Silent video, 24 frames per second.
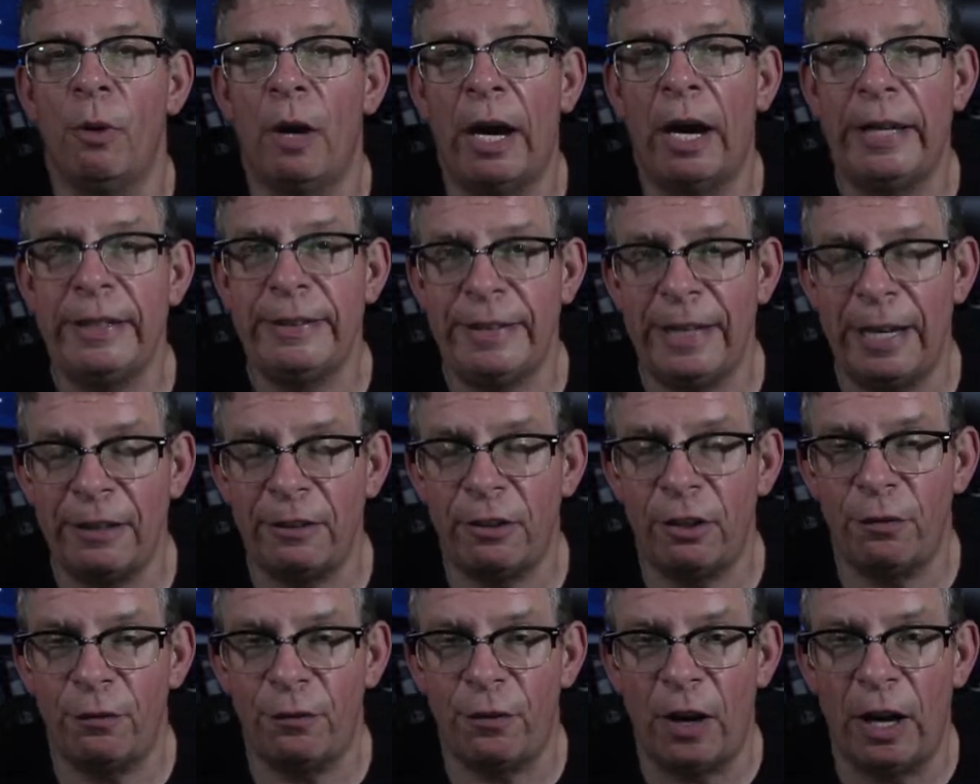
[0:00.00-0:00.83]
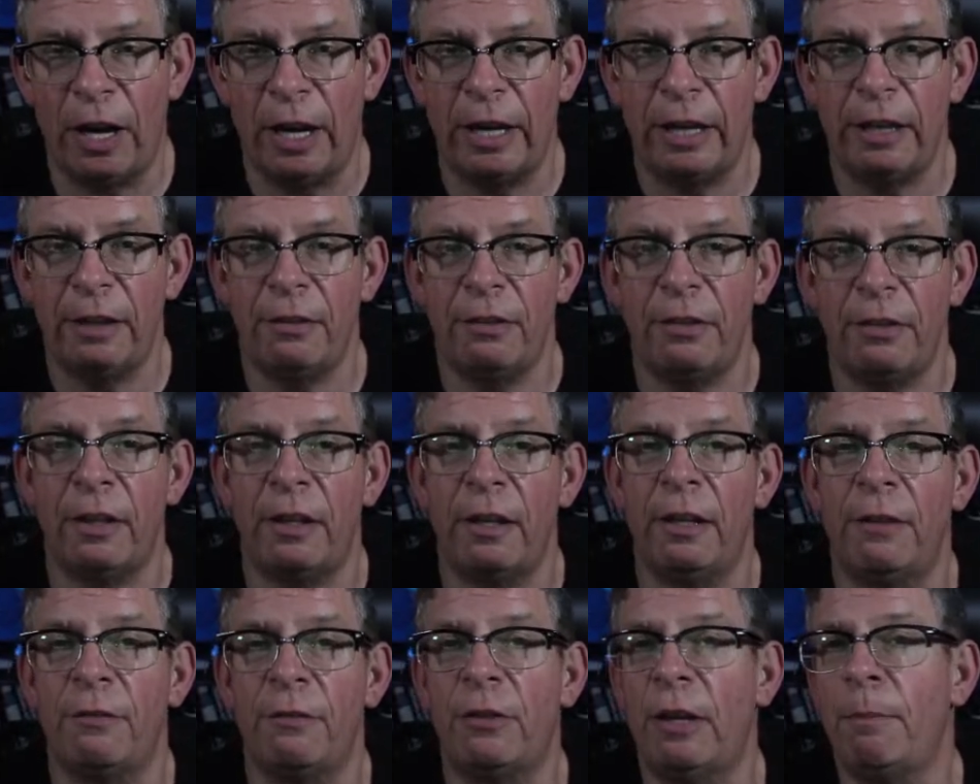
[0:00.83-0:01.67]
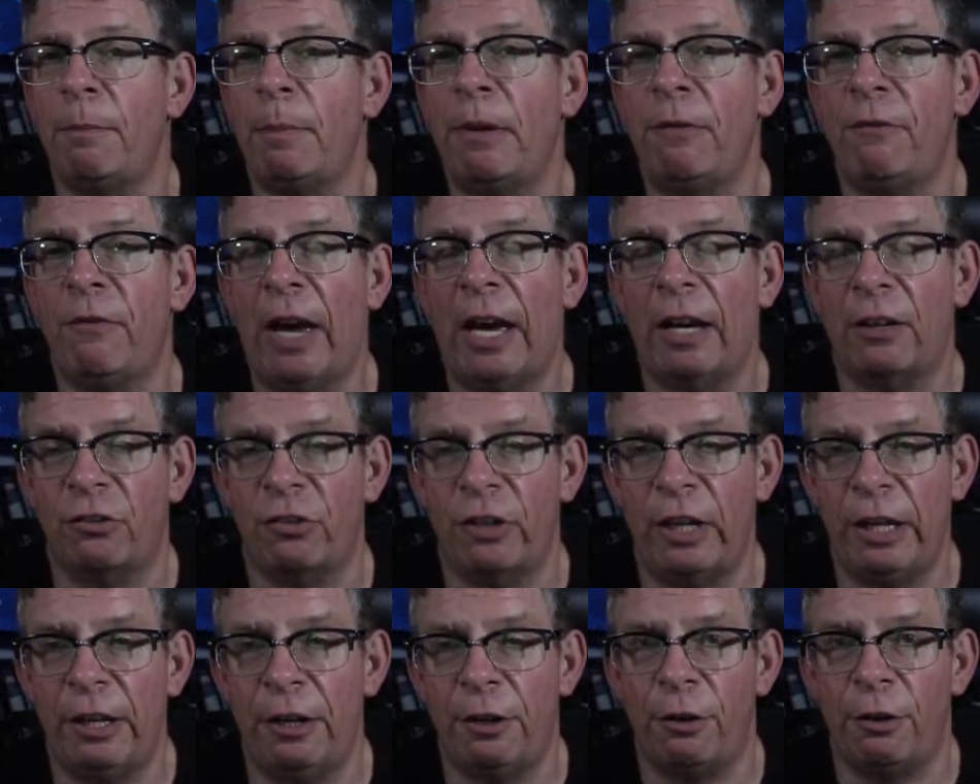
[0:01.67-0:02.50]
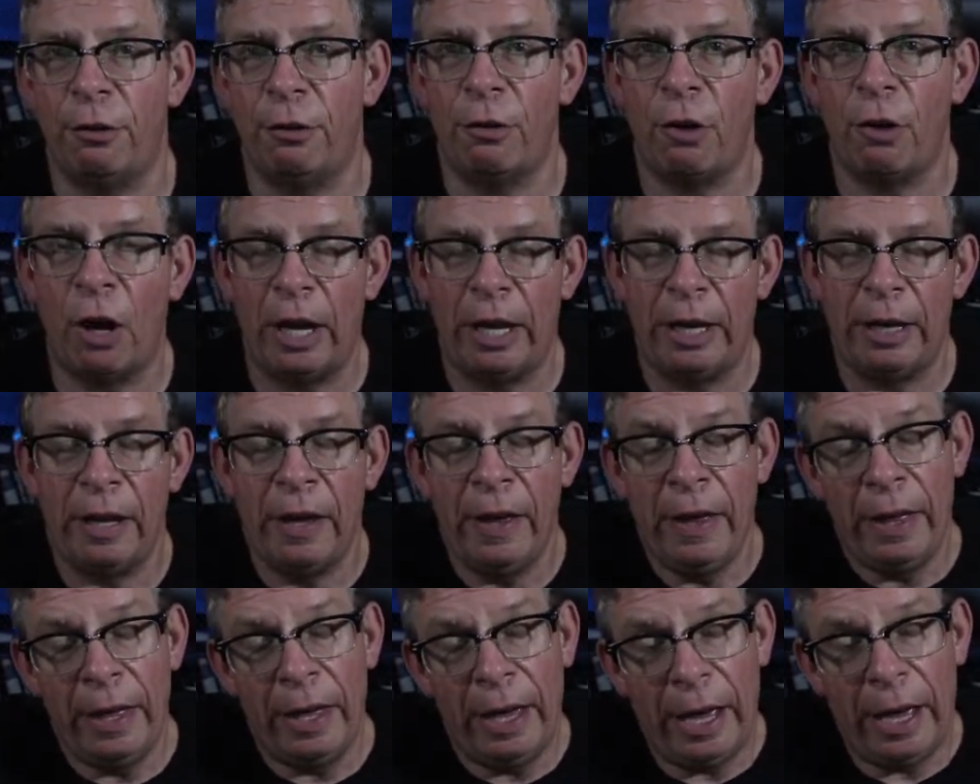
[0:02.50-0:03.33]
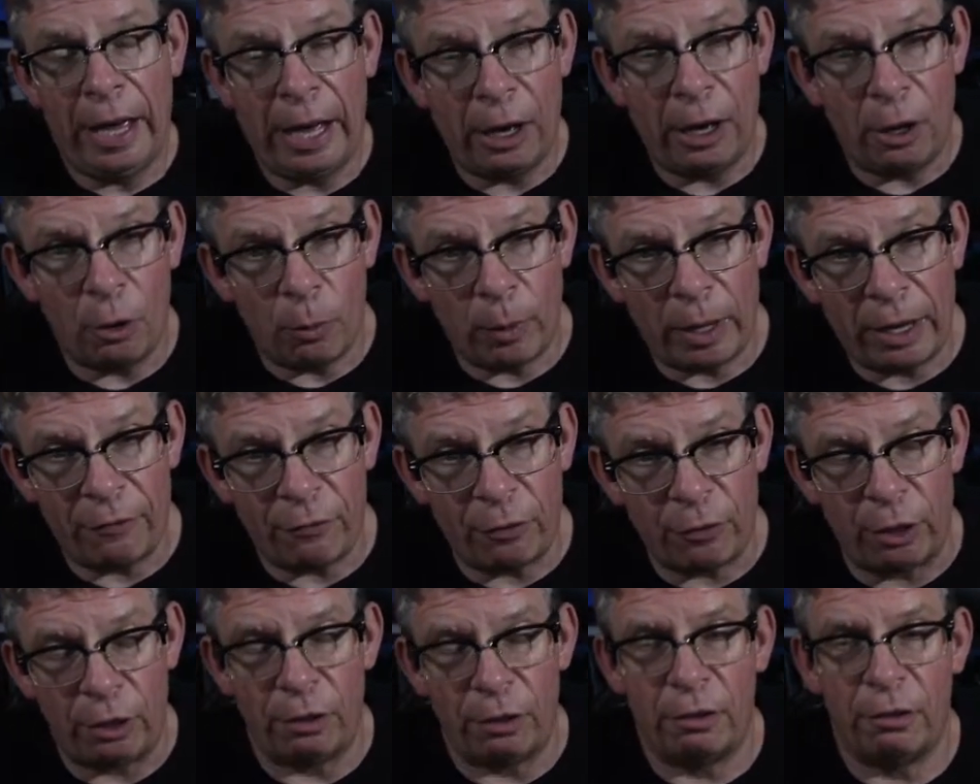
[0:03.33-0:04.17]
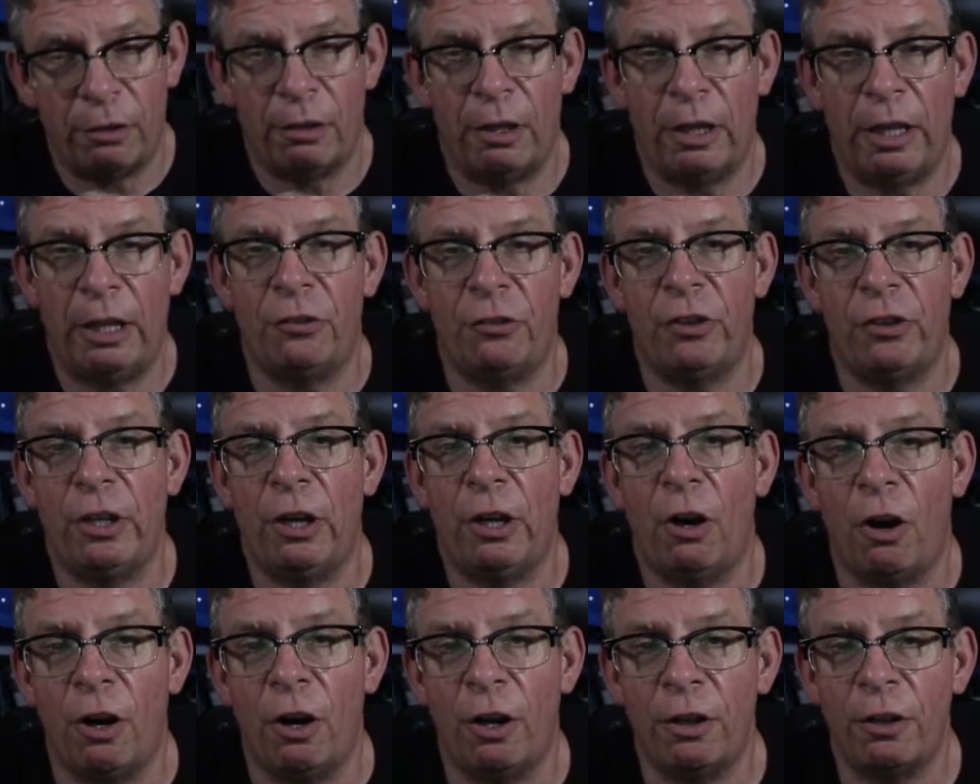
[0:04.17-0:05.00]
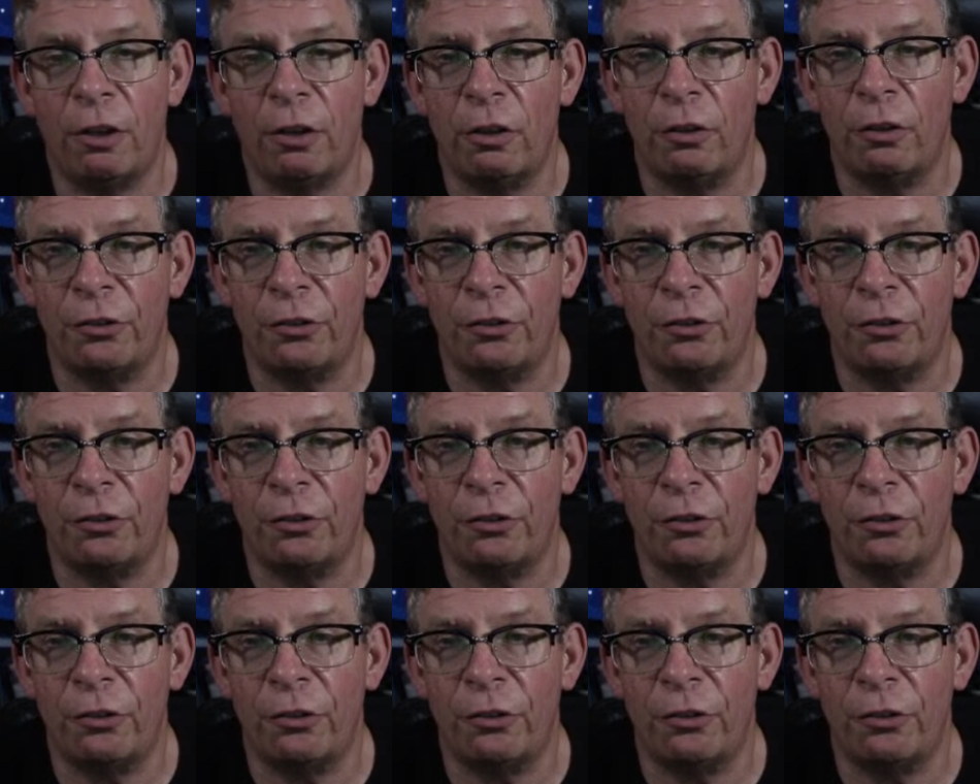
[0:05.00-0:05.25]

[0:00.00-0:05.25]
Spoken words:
identify if they've been vaccinated or not. However, as the article